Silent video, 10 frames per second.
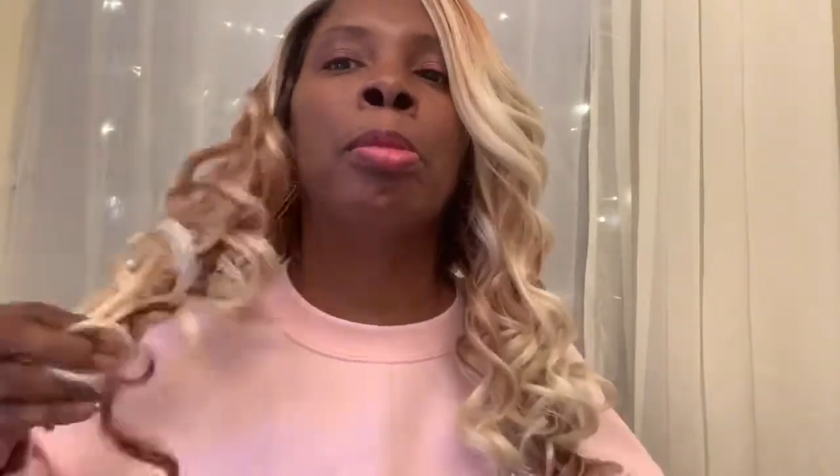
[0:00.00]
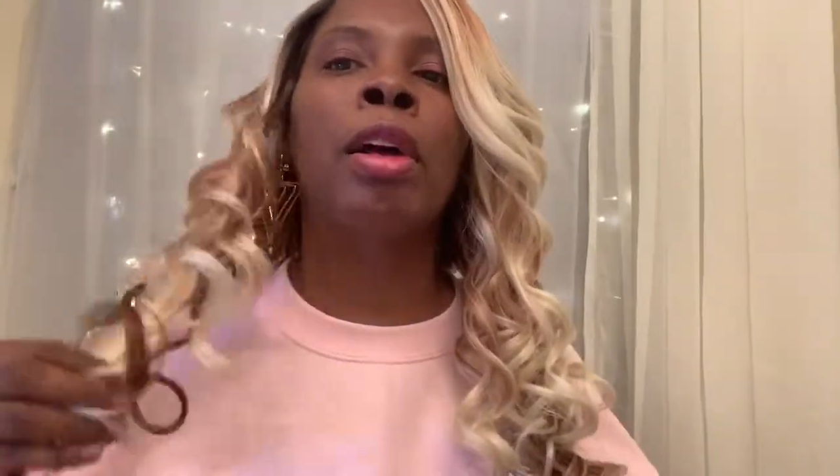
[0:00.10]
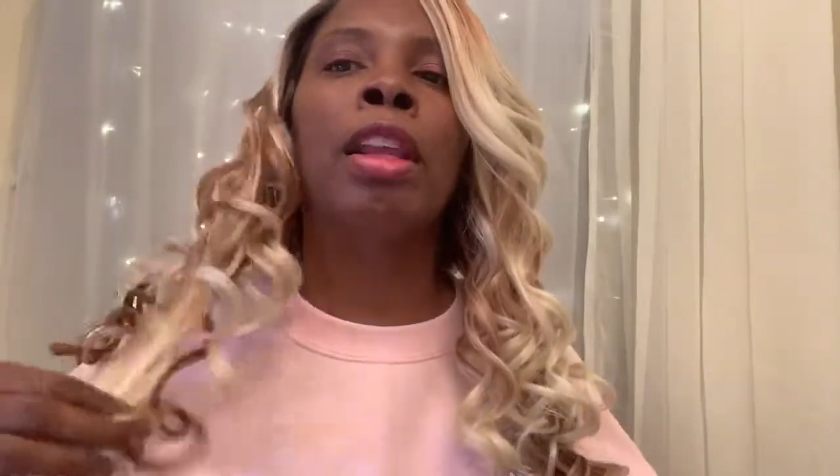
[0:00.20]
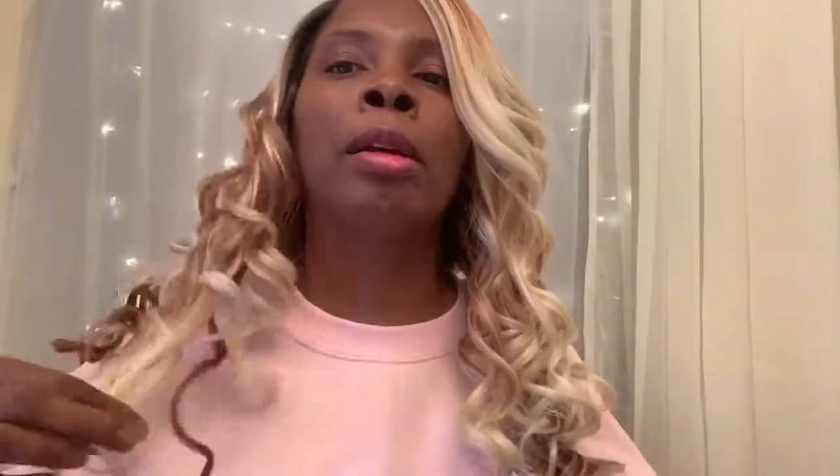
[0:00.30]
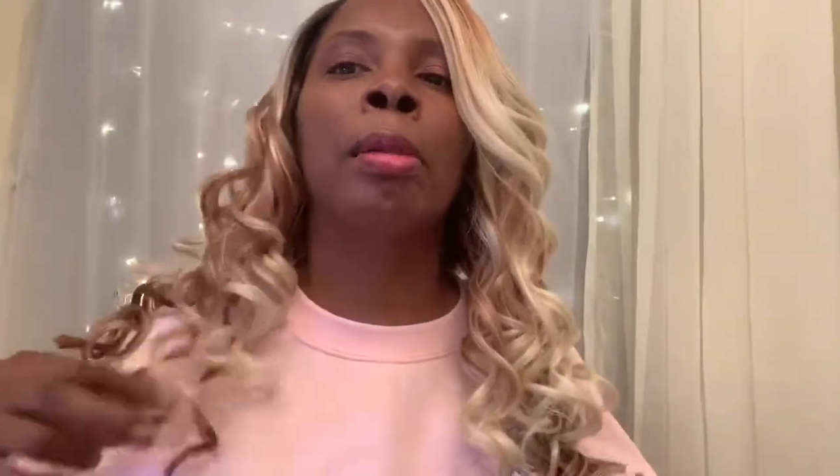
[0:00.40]

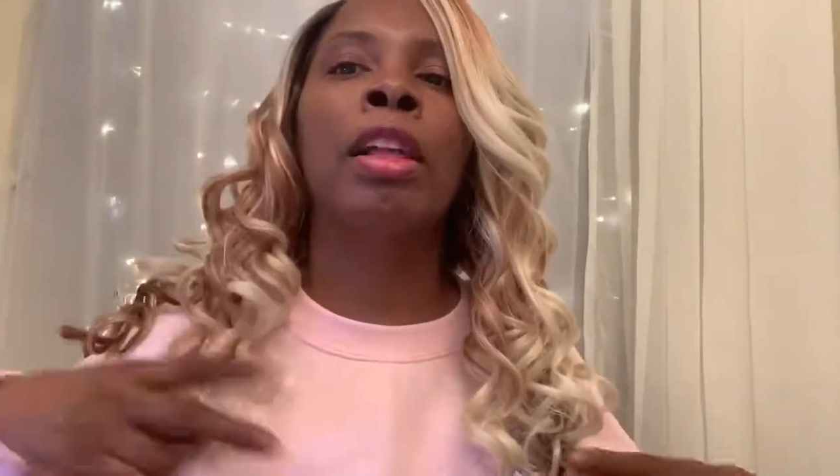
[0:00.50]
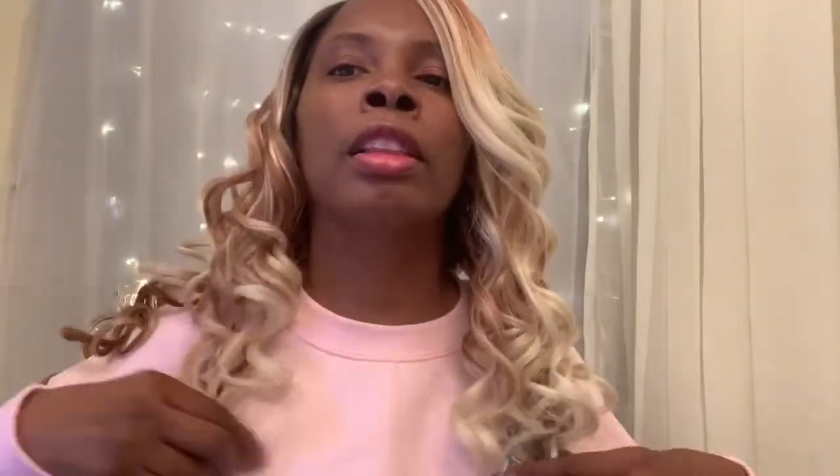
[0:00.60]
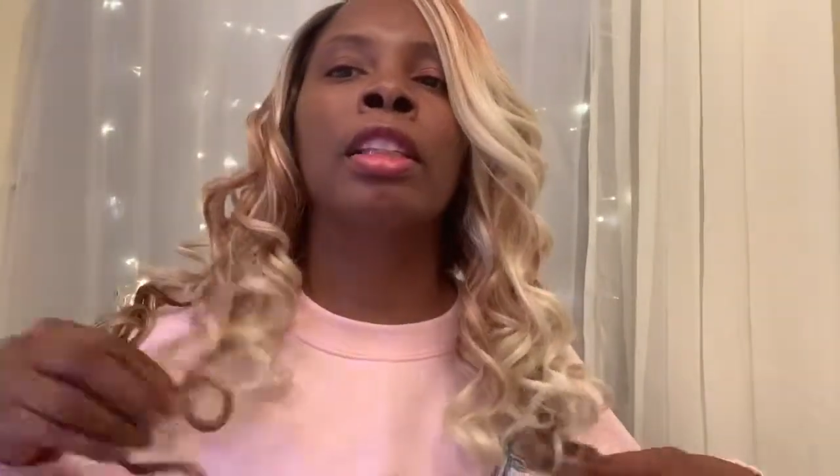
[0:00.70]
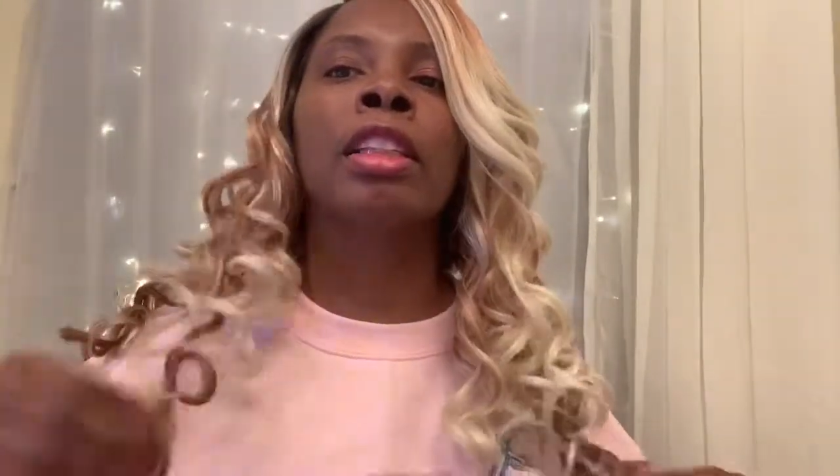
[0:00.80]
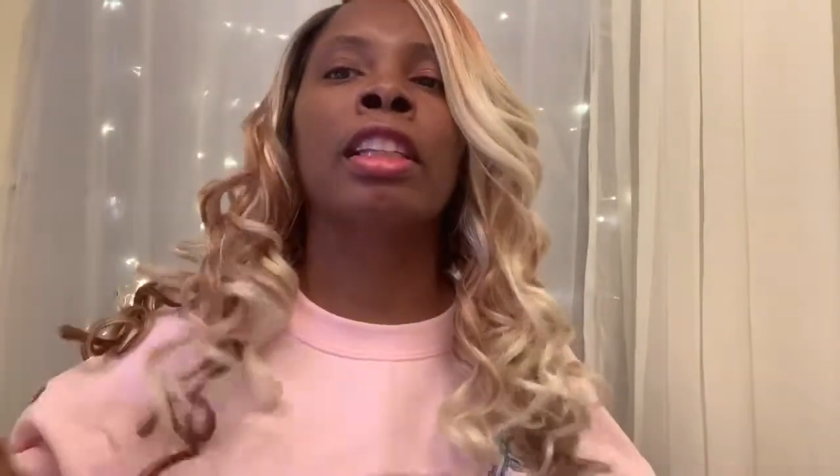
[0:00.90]
probably about
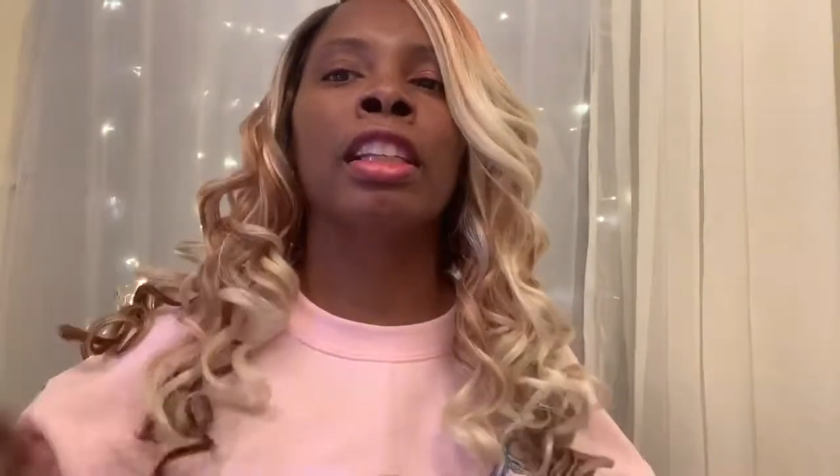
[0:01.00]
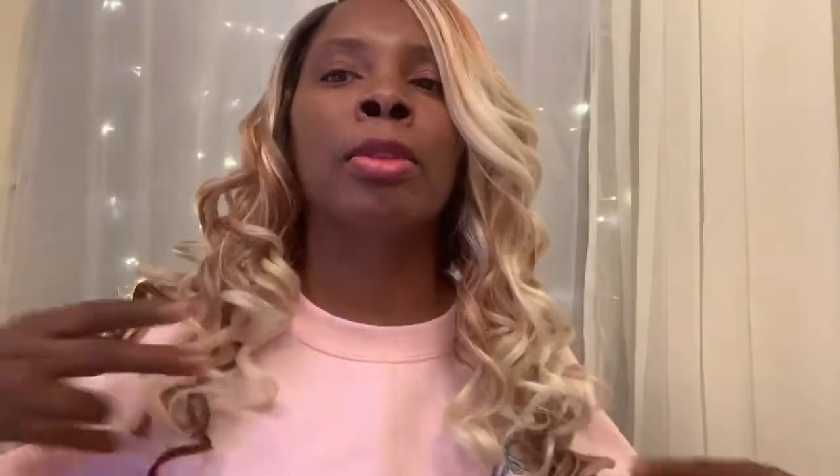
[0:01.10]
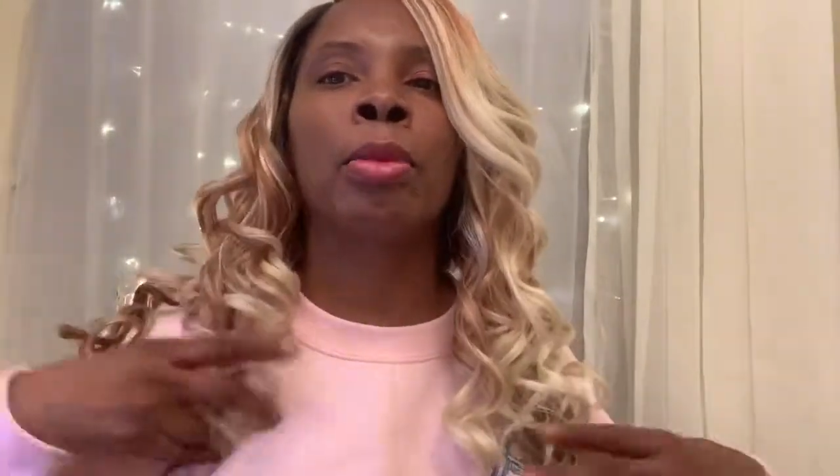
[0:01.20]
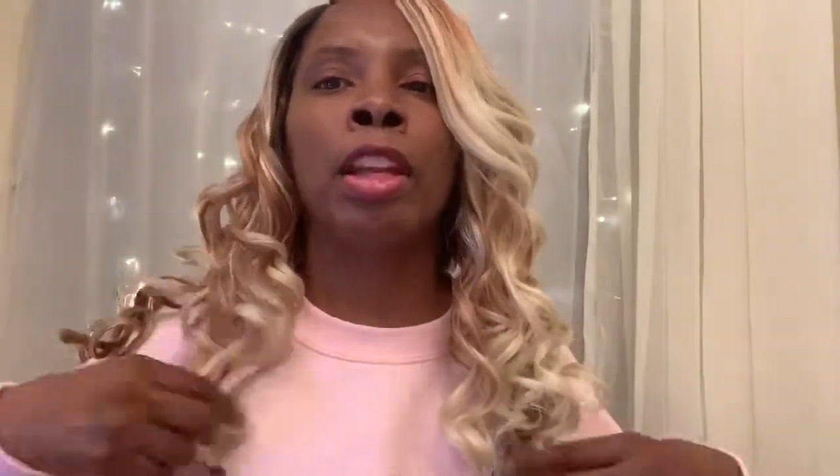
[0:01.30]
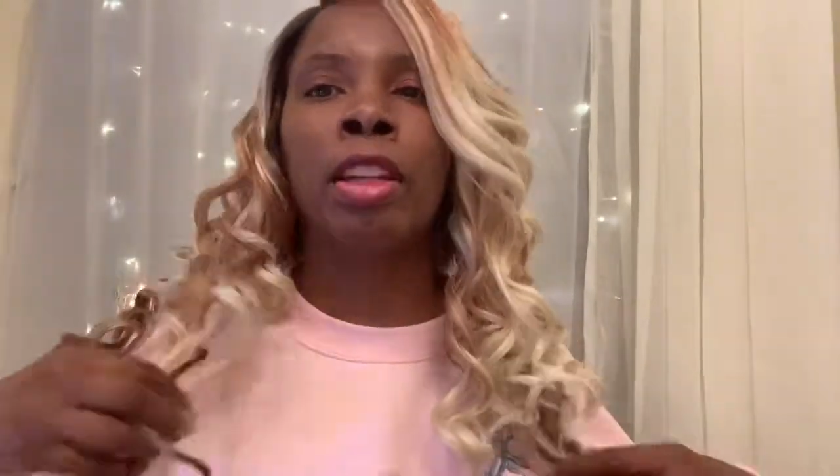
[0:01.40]
this length
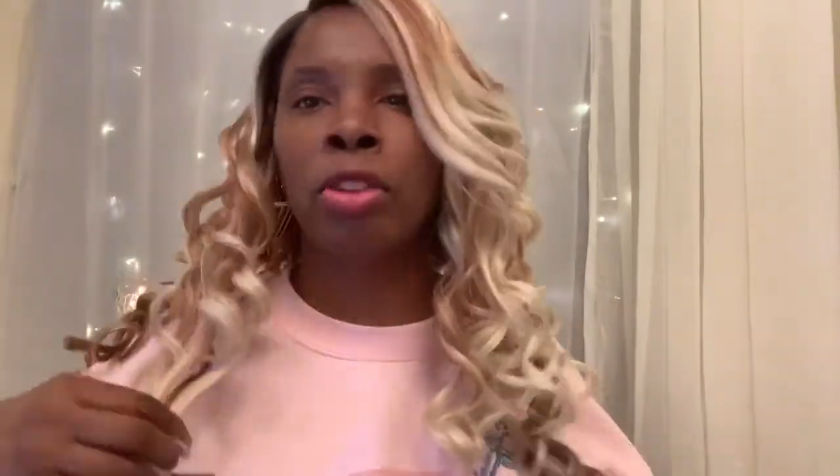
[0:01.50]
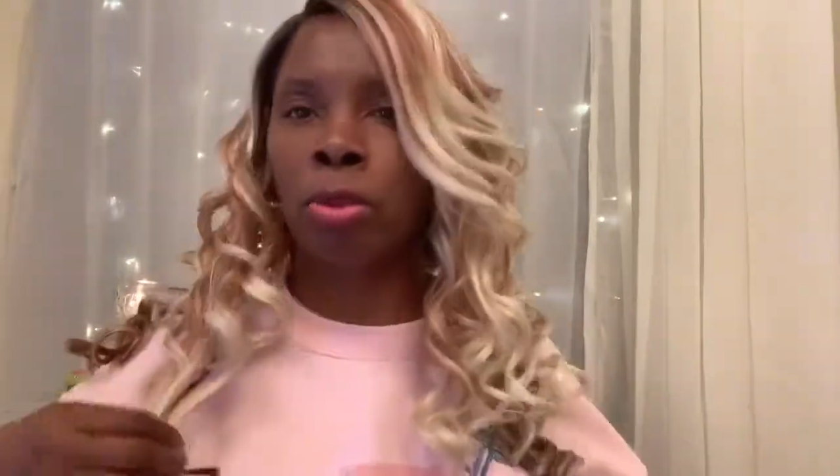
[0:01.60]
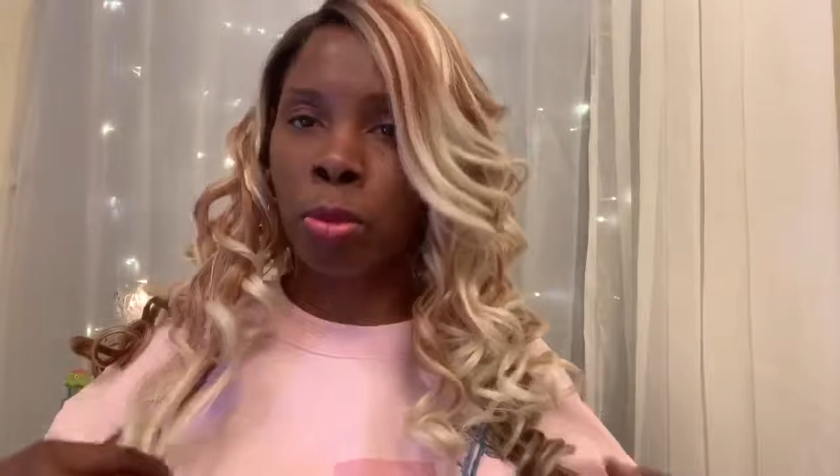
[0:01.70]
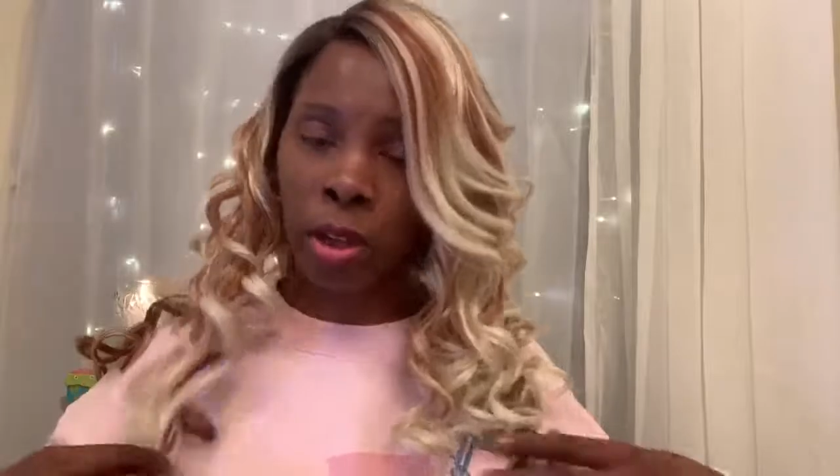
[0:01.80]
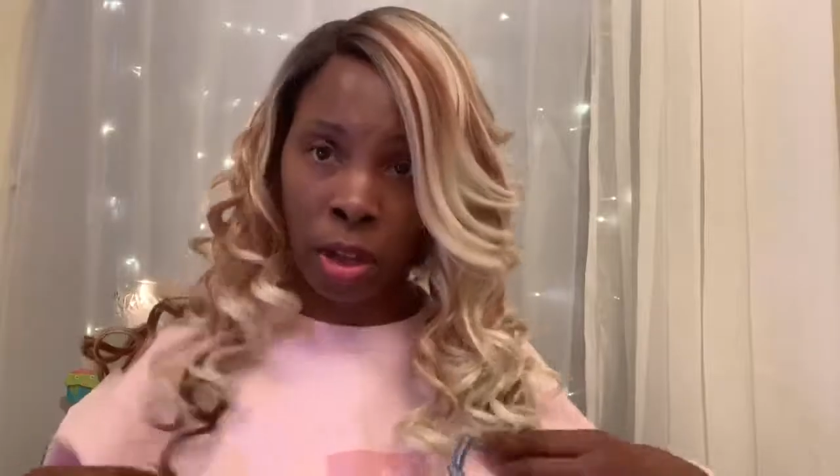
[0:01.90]
when I do
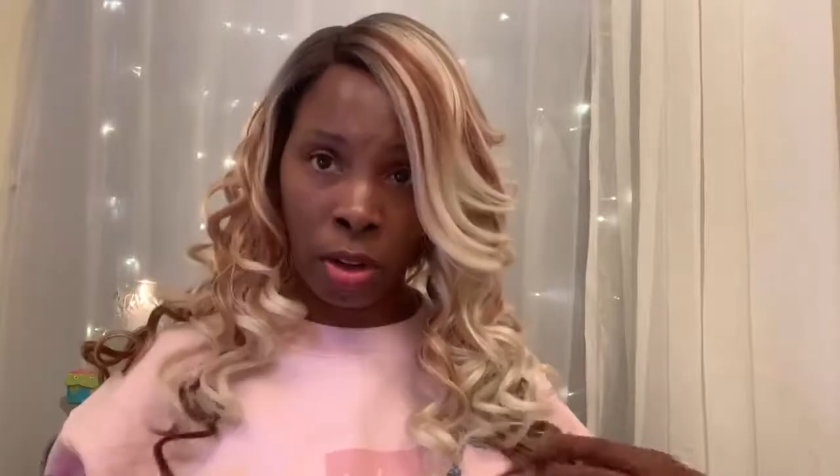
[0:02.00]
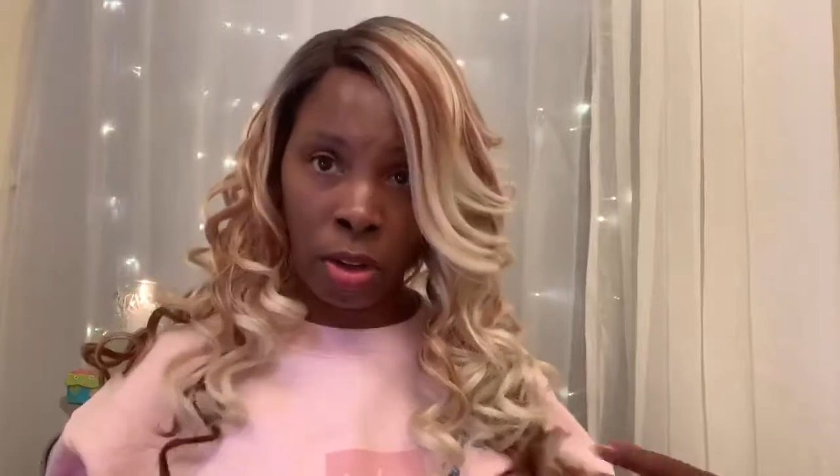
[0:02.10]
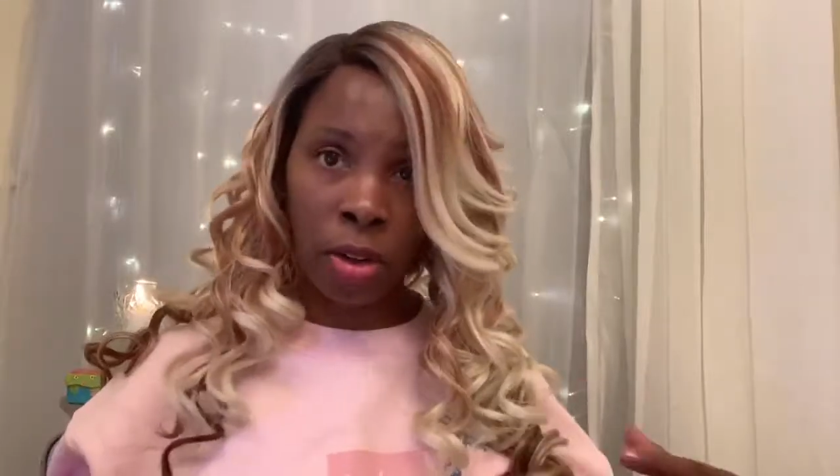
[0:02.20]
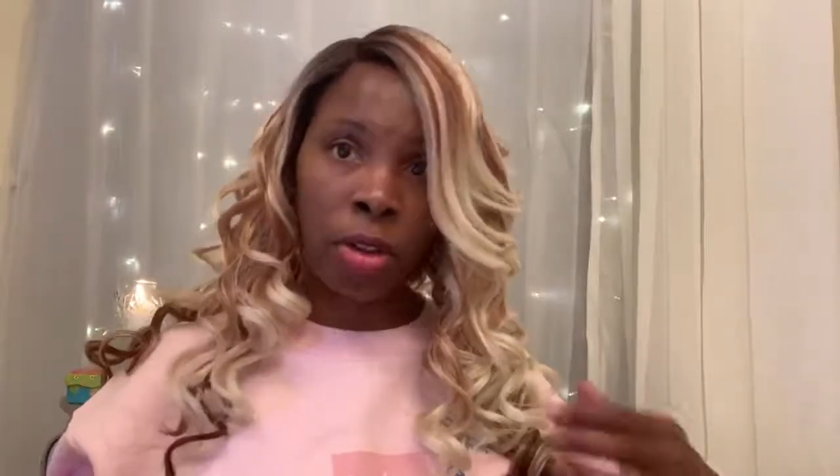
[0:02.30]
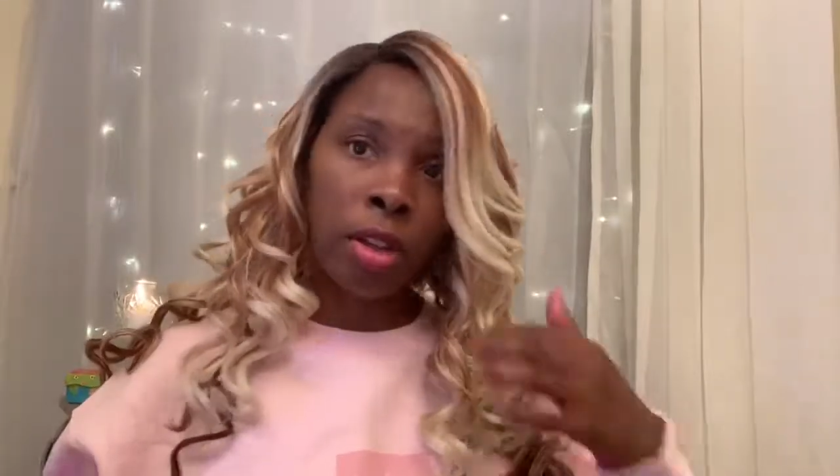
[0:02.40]
wear her.